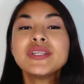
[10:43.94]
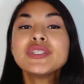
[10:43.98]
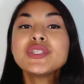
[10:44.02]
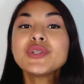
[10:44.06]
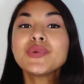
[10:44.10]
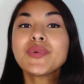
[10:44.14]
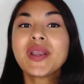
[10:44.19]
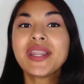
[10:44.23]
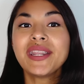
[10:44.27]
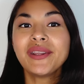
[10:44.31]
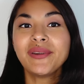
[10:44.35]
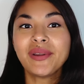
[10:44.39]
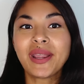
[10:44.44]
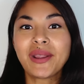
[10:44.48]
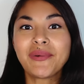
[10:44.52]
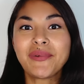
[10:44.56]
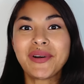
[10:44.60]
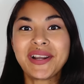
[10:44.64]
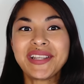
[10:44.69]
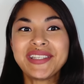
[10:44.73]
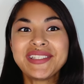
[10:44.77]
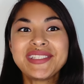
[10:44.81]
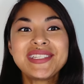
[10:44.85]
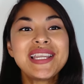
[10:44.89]
To write a great
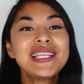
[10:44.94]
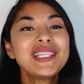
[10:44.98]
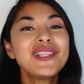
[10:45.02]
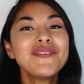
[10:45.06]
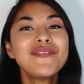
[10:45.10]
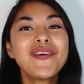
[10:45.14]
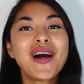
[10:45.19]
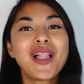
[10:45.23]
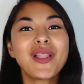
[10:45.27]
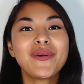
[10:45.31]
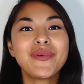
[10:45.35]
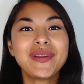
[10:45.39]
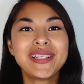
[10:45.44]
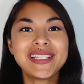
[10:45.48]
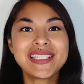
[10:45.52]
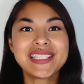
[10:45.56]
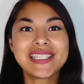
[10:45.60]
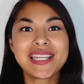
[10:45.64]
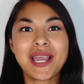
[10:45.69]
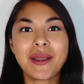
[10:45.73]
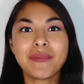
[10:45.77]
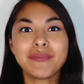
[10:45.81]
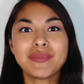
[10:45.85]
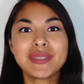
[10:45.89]
one, take the following
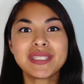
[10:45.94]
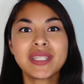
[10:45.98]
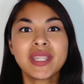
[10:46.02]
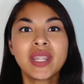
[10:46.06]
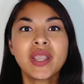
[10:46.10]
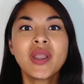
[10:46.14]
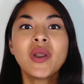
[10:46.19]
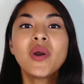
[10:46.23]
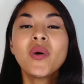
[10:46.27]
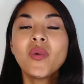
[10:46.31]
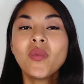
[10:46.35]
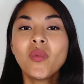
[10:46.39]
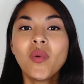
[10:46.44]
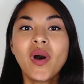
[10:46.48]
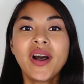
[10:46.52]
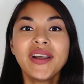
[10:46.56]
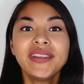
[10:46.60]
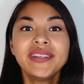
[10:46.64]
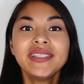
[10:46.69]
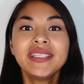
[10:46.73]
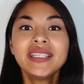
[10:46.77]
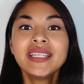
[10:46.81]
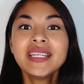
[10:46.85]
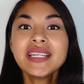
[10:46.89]
steps.
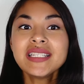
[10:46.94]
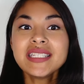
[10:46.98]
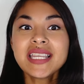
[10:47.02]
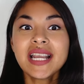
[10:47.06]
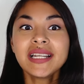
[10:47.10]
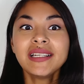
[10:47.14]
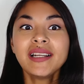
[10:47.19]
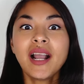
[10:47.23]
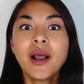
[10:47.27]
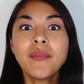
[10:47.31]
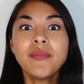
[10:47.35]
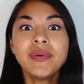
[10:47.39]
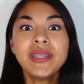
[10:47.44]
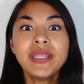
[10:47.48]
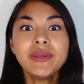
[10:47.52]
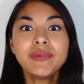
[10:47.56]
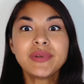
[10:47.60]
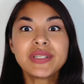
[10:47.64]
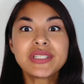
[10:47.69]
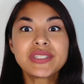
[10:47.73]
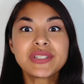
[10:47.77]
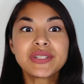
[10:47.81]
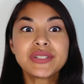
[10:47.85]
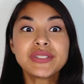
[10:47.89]
One, conduct company
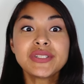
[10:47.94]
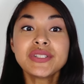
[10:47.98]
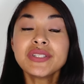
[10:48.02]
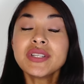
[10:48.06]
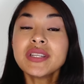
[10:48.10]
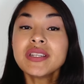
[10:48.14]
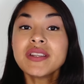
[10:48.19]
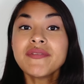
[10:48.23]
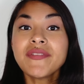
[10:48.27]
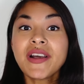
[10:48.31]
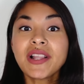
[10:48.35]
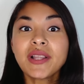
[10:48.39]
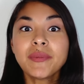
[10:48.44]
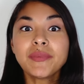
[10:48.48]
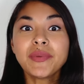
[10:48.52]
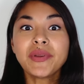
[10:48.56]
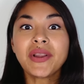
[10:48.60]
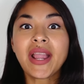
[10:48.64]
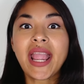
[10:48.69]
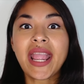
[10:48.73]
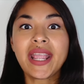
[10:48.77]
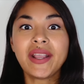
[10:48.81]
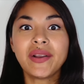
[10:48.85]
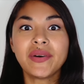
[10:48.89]
research to develop
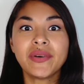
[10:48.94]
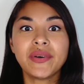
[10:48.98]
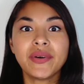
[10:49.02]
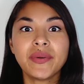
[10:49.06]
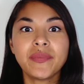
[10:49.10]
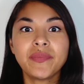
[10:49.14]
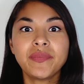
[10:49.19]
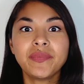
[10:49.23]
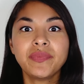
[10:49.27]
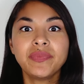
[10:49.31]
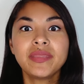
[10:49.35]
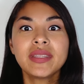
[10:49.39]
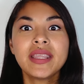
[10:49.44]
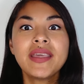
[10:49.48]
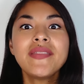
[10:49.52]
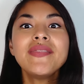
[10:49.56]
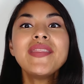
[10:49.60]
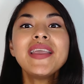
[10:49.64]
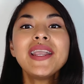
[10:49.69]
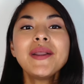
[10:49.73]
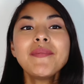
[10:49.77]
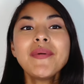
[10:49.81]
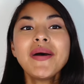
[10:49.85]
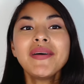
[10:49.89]
your angle.
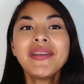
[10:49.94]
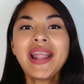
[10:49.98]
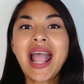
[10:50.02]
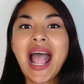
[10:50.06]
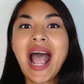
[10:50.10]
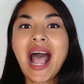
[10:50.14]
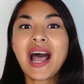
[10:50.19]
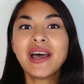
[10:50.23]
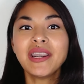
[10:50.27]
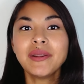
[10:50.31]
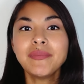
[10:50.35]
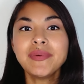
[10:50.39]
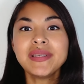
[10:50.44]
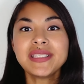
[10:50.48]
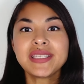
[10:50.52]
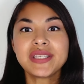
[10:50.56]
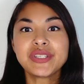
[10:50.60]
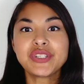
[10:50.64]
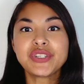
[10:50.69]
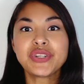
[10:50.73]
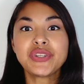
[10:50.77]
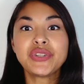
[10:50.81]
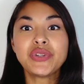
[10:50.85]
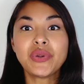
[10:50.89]
Think about how to
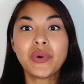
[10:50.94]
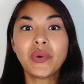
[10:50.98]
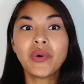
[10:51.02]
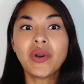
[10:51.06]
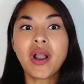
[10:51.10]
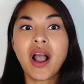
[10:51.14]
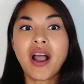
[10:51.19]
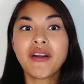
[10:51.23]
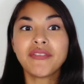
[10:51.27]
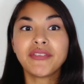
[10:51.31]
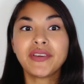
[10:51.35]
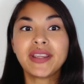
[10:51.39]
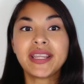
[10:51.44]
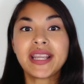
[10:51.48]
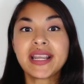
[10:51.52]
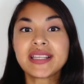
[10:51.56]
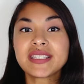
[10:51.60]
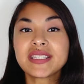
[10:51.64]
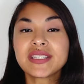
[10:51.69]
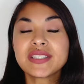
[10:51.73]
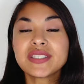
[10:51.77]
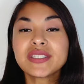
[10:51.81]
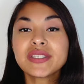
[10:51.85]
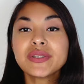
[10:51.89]
position your offering
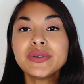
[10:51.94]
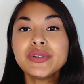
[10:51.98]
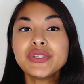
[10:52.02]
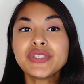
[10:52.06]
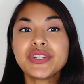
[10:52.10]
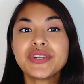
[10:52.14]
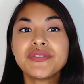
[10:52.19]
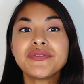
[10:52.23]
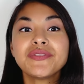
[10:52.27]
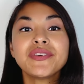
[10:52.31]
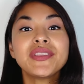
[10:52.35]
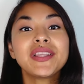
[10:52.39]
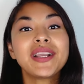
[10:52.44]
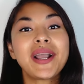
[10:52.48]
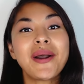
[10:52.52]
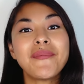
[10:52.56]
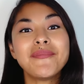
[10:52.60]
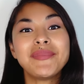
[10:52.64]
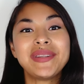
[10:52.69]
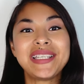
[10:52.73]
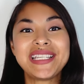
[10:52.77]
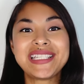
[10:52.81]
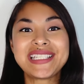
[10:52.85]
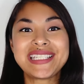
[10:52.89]
as a solution for the
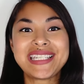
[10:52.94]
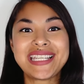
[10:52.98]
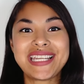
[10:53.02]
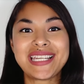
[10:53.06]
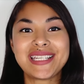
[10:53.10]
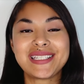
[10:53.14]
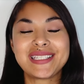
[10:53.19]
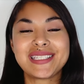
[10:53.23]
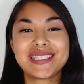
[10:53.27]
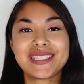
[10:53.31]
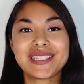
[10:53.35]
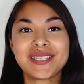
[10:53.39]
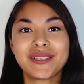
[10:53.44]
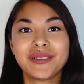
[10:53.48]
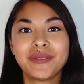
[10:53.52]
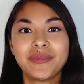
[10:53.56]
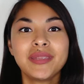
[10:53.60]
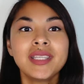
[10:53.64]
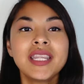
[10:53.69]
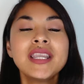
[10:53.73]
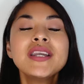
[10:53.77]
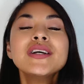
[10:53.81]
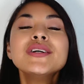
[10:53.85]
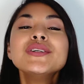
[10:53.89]
company's needs.
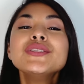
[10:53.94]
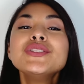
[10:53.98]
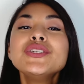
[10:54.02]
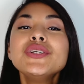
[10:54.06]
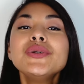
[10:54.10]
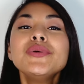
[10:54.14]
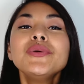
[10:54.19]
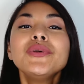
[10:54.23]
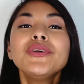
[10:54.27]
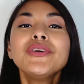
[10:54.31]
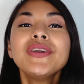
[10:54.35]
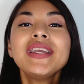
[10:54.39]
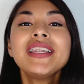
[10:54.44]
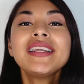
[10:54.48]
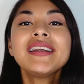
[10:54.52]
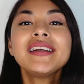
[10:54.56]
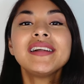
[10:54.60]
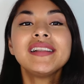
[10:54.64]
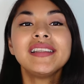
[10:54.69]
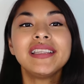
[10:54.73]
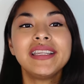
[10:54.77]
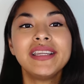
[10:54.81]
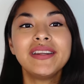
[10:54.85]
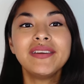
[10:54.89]
Two, create a
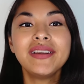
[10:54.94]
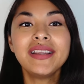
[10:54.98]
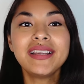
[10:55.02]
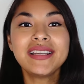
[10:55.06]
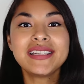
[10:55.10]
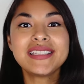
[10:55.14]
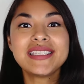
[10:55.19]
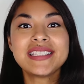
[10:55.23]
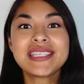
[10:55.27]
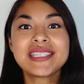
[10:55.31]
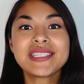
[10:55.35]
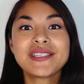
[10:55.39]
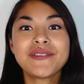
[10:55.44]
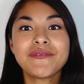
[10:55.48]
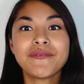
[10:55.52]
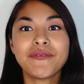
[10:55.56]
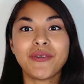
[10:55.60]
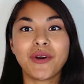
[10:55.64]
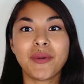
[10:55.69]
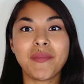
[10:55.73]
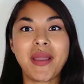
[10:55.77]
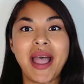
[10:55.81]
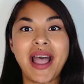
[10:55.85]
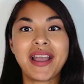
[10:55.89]
clear and consistent
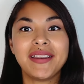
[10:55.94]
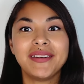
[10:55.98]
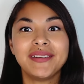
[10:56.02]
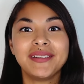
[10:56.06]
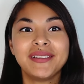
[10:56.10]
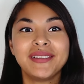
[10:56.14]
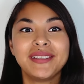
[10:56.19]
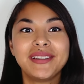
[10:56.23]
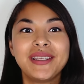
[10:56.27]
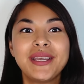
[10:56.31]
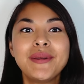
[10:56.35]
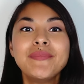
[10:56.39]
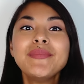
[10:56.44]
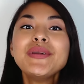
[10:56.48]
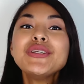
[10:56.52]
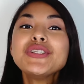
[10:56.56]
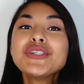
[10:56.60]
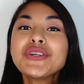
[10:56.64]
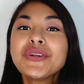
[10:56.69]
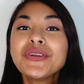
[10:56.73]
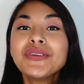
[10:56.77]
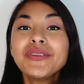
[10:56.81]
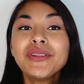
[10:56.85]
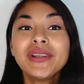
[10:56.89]
format. Be
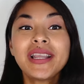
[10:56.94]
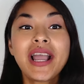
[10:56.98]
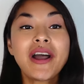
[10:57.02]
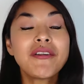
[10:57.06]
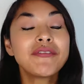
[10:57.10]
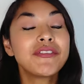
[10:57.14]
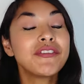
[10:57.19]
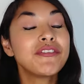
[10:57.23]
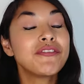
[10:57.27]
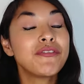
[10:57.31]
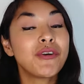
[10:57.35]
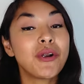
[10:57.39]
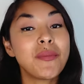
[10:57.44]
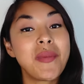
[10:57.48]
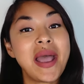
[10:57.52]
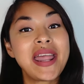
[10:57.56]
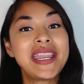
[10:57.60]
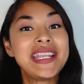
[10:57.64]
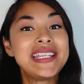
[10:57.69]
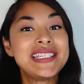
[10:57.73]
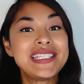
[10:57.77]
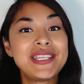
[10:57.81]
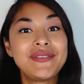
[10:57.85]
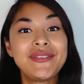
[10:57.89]
sure to look out for
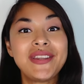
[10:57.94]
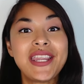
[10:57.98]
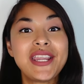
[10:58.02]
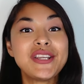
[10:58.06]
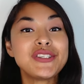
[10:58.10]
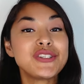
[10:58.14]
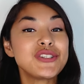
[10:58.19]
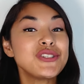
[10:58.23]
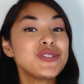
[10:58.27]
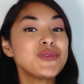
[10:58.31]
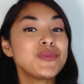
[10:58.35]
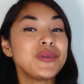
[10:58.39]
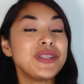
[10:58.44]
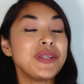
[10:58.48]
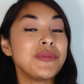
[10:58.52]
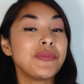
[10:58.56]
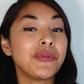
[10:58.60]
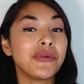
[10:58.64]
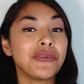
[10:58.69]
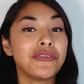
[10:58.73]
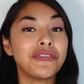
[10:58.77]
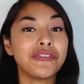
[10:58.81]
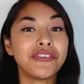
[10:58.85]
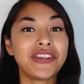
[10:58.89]
formatting deviations when you
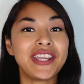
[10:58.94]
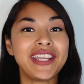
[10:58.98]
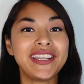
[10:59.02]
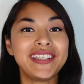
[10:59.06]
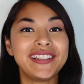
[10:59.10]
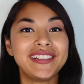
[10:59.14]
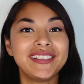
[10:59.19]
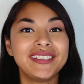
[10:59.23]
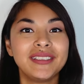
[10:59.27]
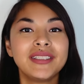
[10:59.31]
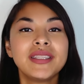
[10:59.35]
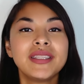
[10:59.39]
proofread.